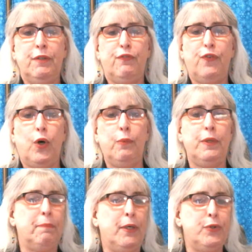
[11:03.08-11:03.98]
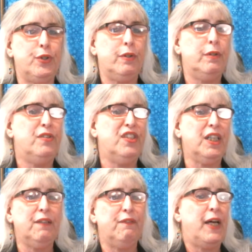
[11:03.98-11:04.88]
in forward motion,
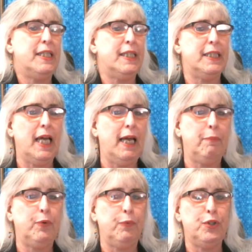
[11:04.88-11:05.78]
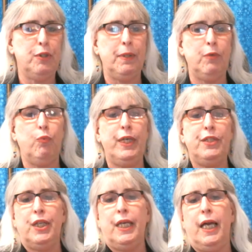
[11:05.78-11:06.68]
signifies a time when we should be
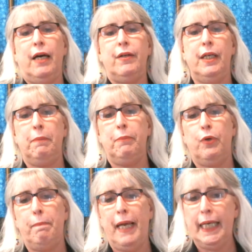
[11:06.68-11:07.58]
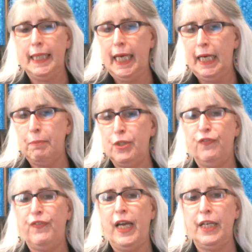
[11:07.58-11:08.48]
reaching out in a more magnanimous
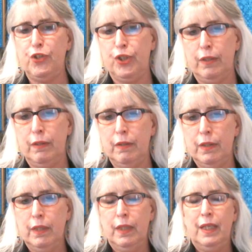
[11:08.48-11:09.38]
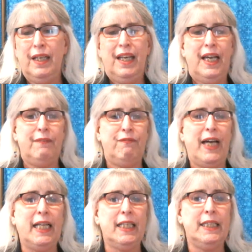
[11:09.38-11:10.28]
fashion and
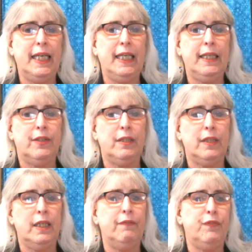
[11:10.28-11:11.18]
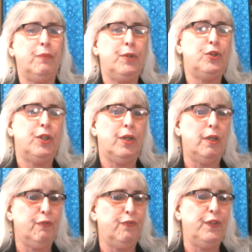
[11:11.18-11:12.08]
validating the love that we should
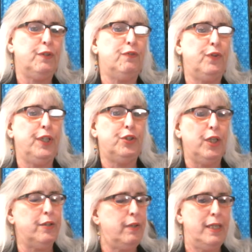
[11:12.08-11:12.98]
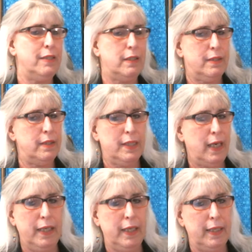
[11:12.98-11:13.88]
all feel for each other as a
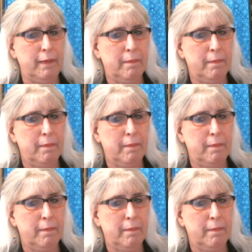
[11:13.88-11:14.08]
society.